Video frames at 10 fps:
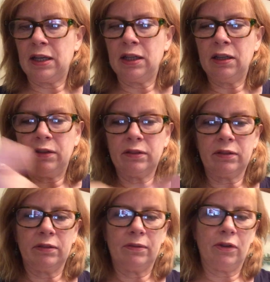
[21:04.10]
Annie's
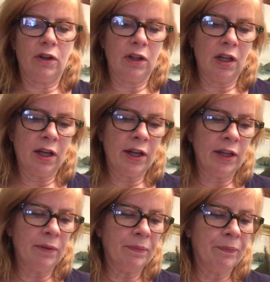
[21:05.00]

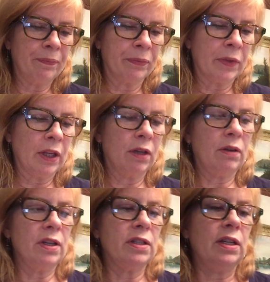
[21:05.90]
online.
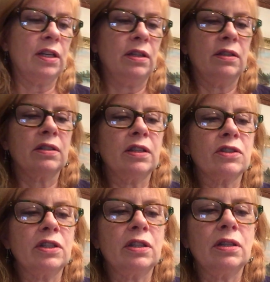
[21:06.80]
Crazy Annie
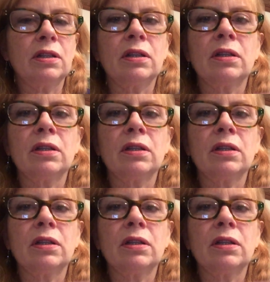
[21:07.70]
Stitchin'.